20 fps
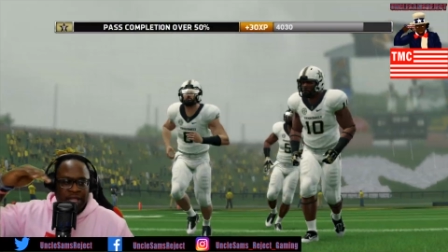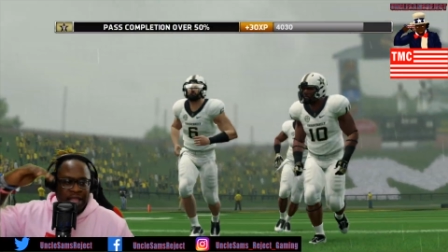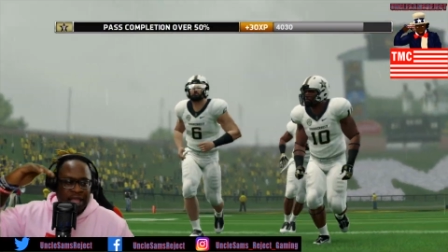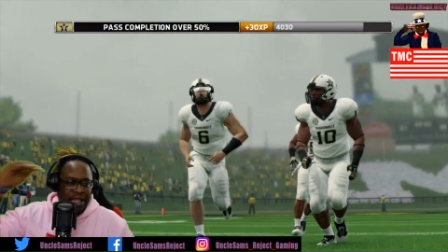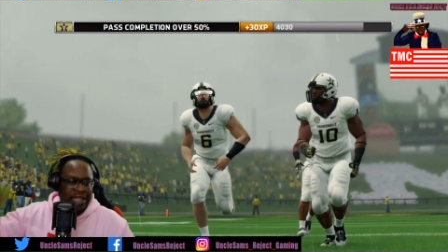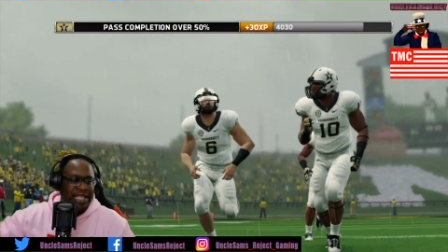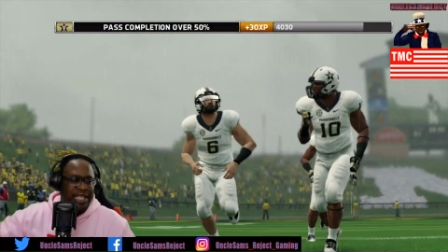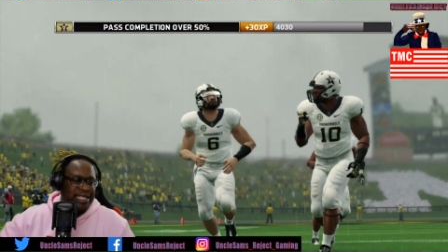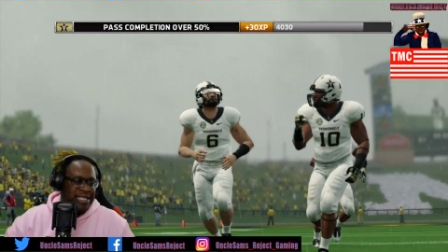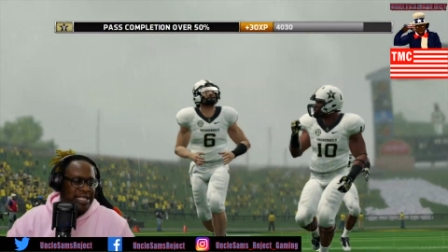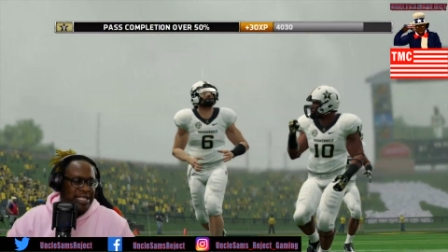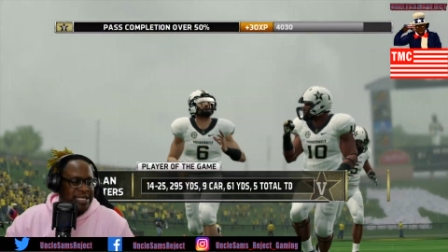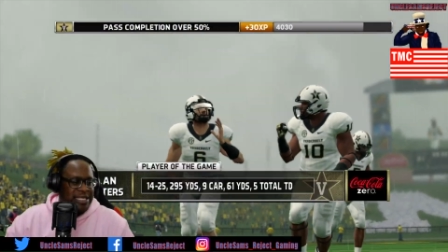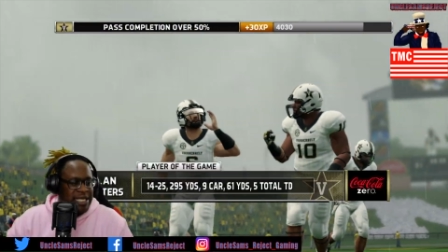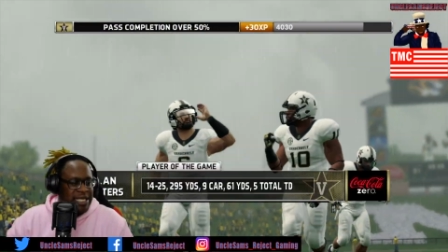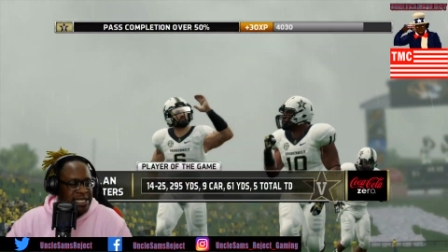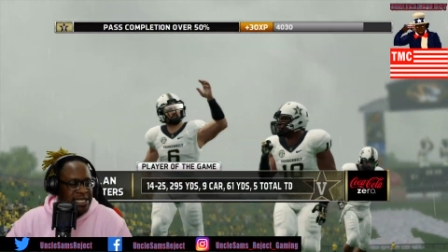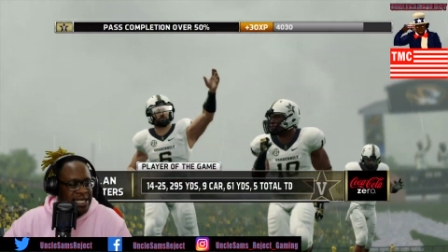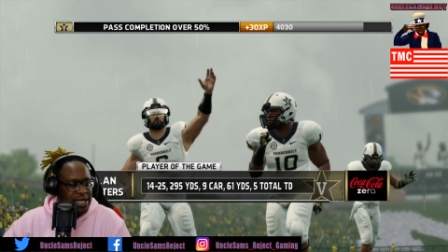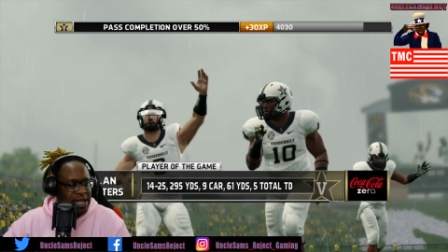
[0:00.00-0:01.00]
with the elites this
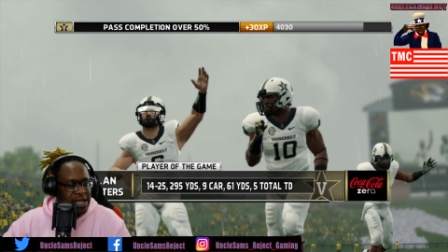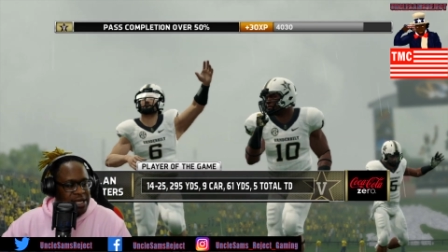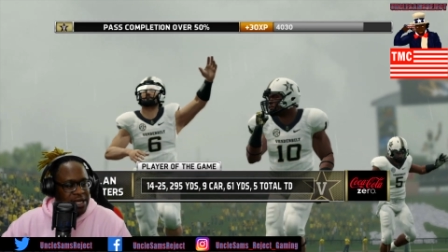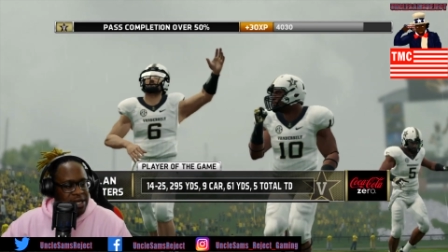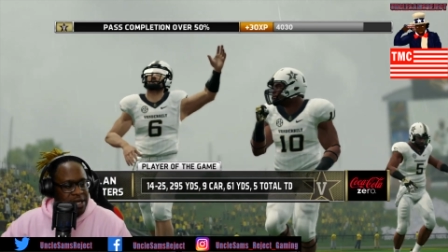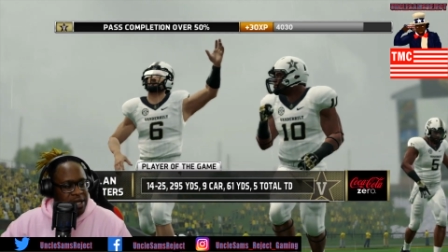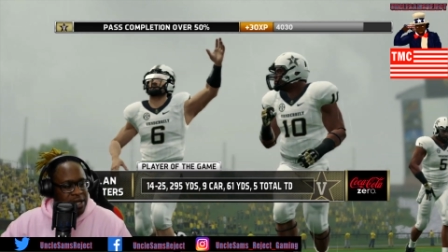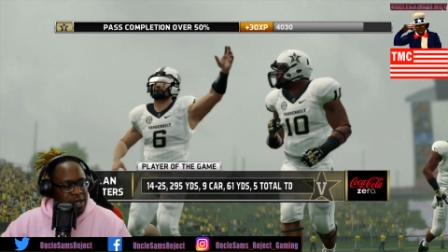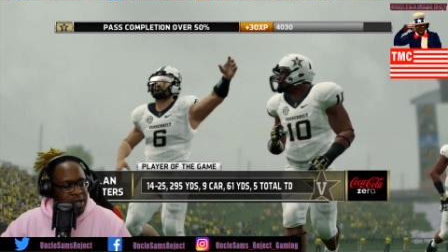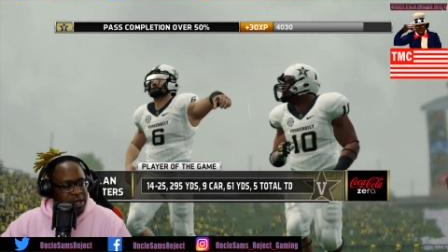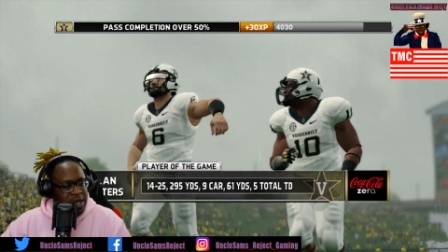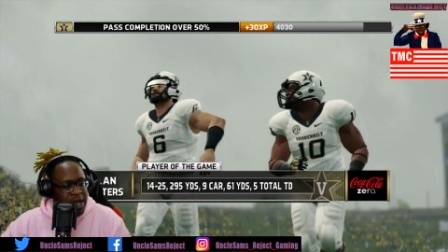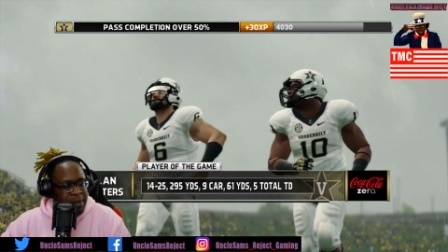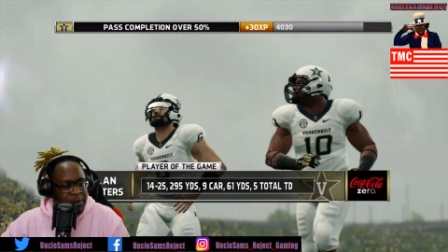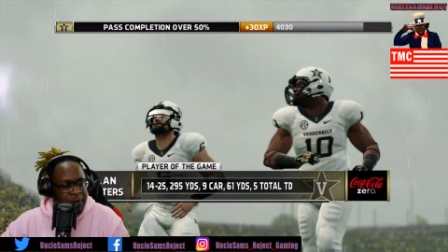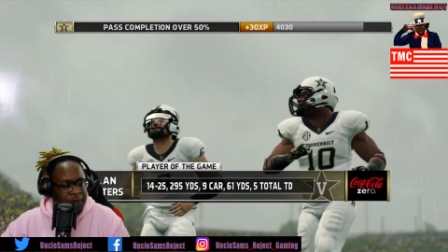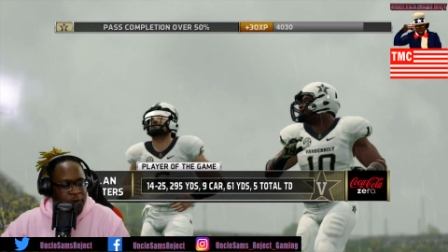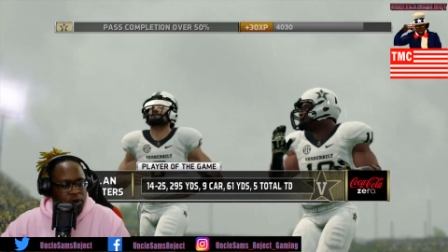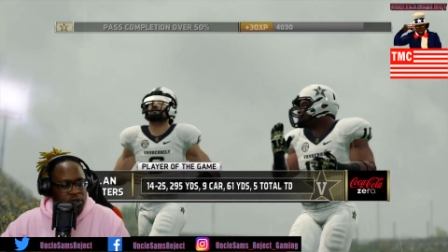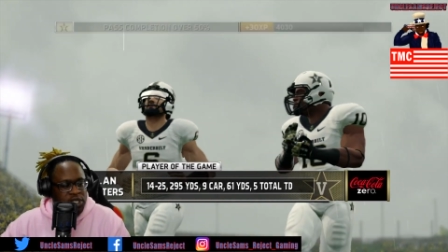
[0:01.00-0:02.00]
season. You know
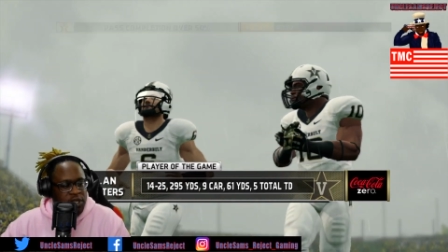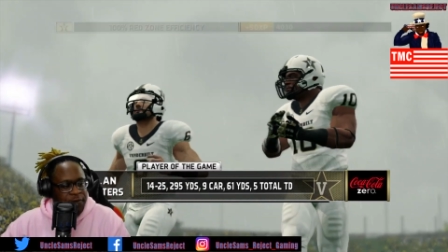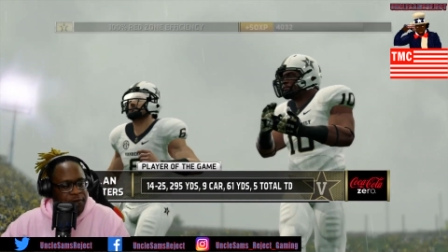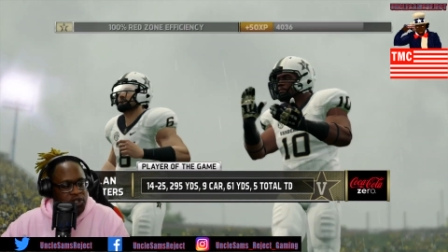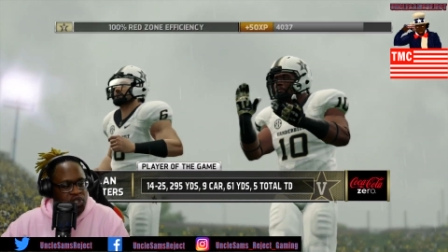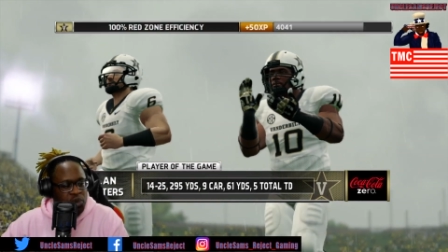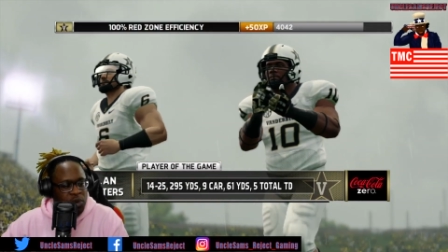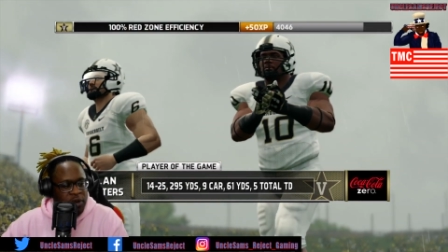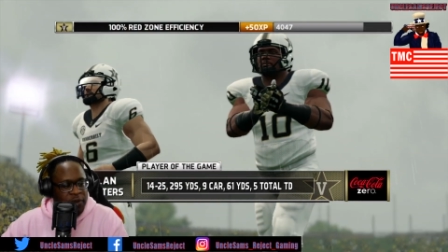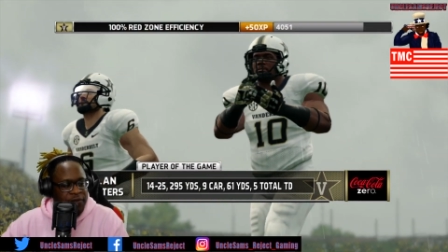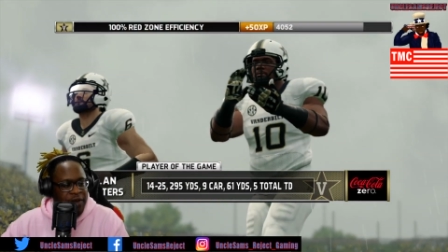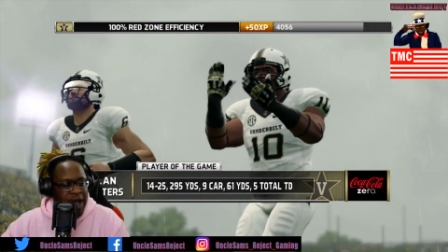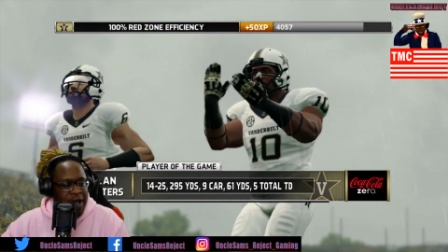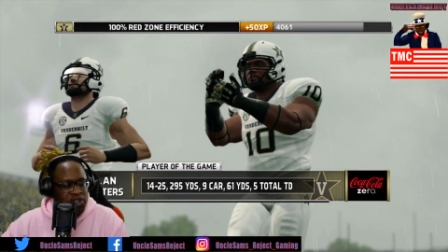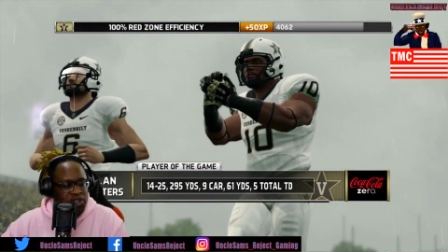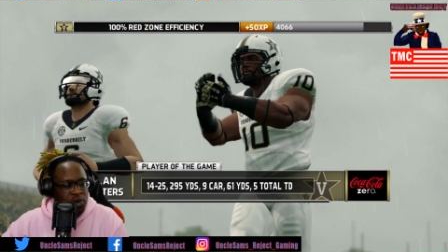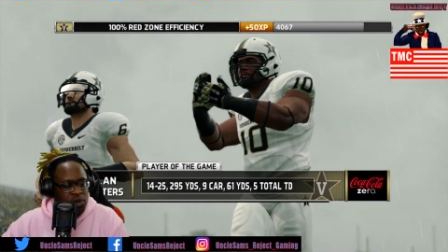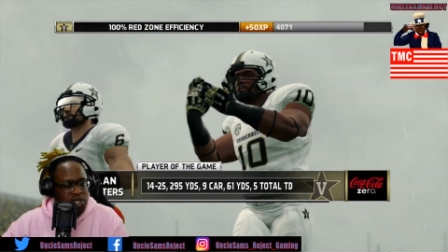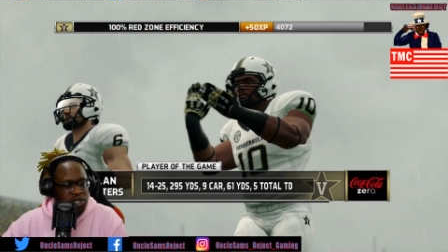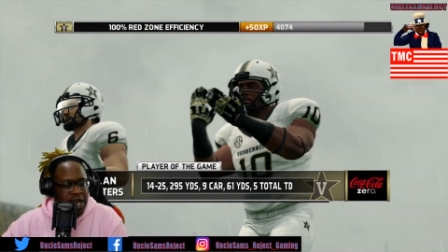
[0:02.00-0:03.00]
what I mean? 14 for
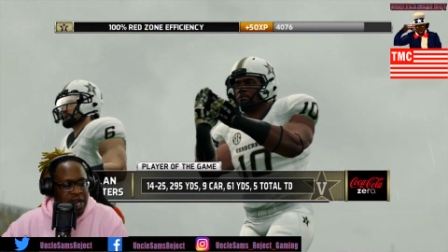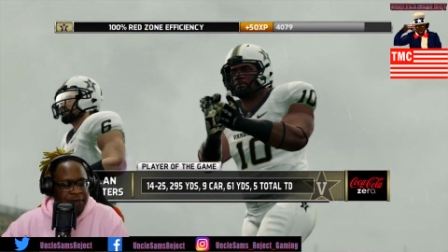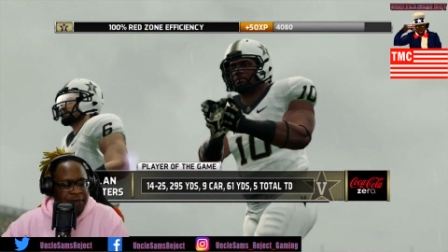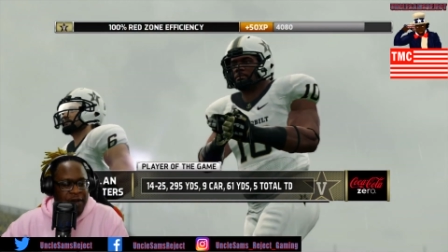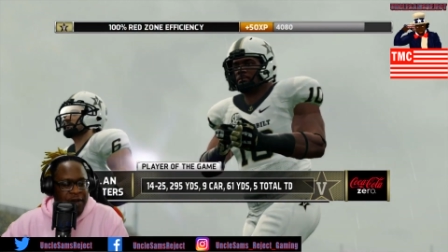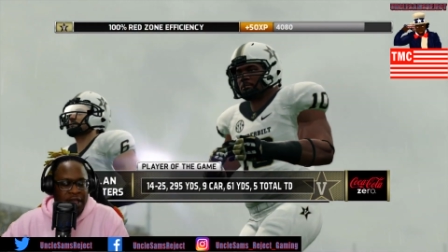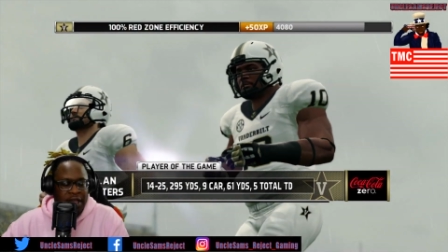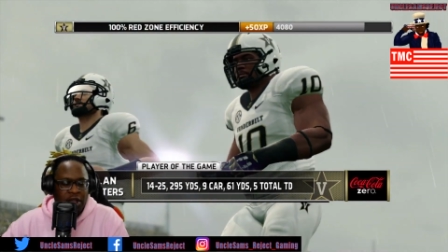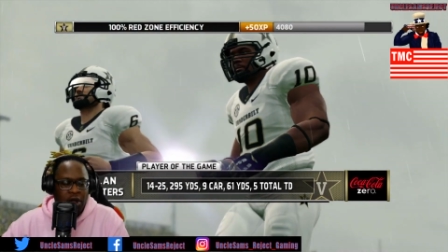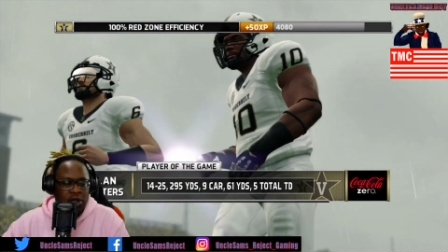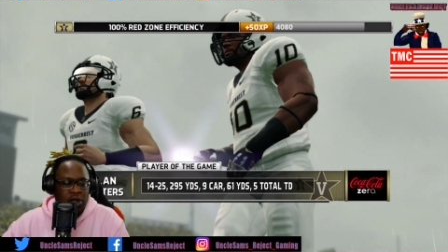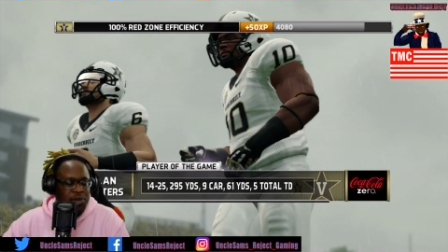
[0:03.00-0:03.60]
25, 295